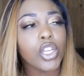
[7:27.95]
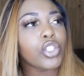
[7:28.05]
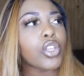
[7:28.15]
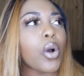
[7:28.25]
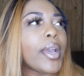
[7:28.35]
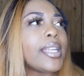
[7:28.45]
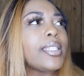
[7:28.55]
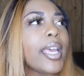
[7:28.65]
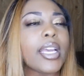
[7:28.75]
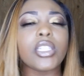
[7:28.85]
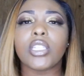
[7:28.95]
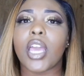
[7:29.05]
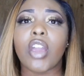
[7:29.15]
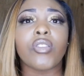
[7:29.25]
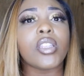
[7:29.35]
So it takes
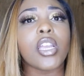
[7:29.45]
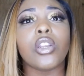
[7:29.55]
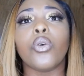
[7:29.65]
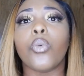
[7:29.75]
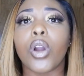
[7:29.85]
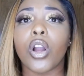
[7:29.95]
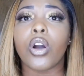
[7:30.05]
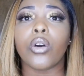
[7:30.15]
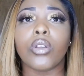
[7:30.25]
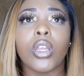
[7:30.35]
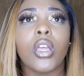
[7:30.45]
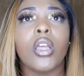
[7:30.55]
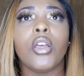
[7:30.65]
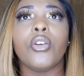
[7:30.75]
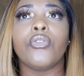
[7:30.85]
everything in the world
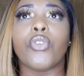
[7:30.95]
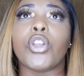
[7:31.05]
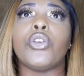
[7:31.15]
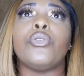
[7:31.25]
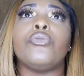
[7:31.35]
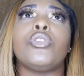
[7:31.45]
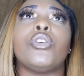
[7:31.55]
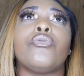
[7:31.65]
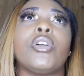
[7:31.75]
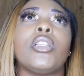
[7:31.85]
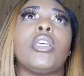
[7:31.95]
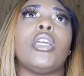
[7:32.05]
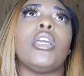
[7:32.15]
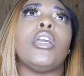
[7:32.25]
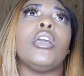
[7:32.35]
for you to
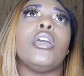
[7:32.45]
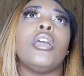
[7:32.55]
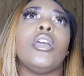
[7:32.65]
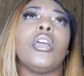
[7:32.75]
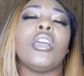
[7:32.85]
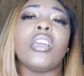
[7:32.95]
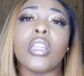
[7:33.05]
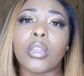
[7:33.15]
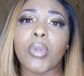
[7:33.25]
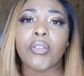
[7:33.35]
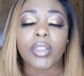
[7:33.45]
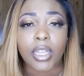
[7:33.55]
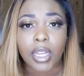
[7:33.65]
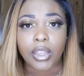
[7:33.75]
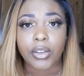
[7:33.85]
really get them
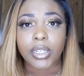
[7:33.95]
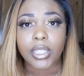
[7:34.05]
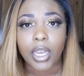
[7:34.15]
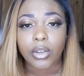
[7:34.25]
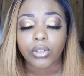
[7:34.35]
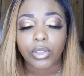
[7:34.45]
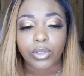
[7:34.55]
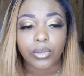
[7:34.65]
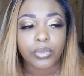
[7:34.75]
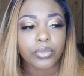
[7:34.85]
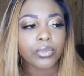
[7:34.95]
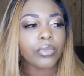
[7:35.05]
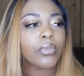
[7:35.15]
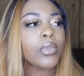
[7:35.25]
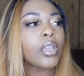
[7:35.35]
everything that they're entitled to,
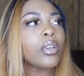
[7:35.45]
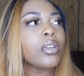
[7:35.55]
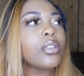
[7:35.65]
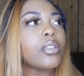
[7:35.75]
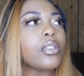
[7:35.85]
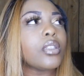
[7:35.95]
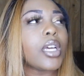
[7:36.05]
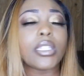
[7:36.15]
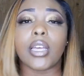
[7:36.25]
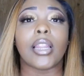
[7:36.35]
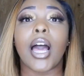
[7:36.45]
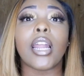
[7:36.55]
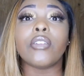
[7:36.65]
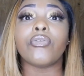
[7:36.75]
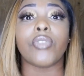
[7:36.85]
because a
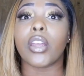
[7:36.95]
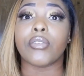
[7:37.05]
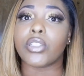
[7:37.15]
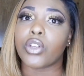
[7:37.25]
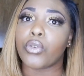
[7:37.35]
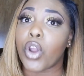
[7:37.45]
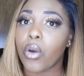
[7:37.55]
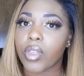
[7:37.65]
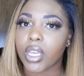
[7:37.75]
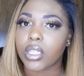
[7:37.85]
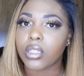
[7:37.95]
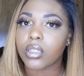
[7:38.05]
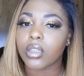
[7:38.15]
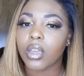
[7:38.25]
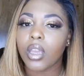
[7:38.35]
lot of veterans don't know
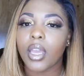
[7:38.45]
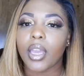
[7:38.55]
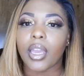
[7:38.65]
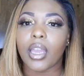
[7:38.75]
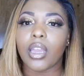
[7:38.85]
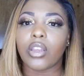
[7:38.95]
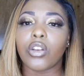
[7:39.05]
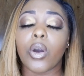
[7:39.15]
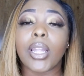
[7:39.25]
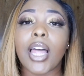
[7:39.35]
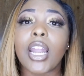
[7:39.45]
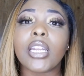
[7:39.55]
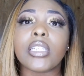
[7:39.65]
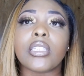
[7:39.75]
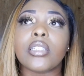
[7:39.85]
this. And, you know, a lot of
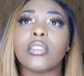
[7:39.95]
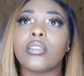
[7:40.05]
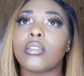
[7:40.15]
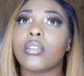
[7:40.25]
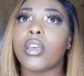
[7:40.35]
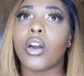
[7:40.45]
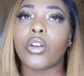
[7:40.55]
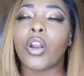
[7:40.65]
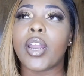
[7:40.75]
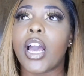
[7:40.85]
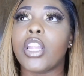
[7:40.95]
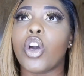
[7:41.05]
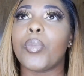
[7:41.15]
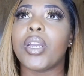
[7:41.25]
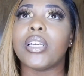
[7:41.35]
this is held on a down
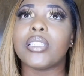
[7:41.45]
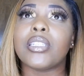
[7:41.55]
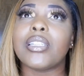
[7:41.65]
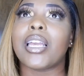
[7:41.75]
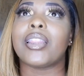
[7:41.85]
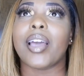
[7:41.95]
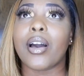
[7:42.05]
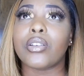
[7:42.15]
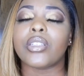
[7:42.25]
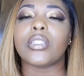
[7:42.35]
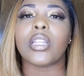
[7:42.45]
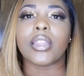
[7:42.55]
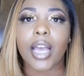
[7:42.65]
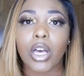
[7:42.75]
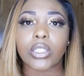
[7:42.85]
low, because this is like thousands
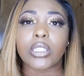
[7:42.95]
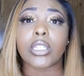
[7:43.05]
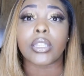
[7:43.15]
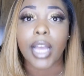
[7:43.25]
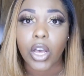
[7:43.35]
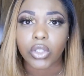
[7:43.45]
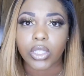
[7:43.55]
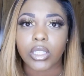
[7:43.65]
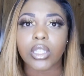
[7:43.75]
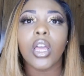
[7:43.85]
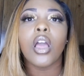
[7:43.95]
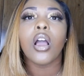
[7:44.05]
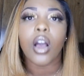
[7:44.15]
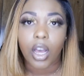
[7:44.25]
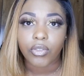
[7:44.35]
and thousands and thousands
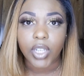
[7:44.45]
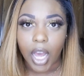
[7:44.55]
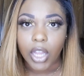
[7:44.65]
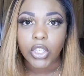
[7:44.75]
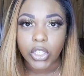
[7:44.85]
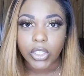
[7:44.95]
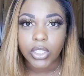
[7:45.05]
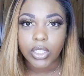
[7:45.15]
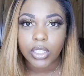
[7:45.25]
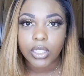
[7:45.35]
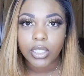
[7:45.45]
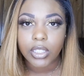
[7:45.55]
of dollars.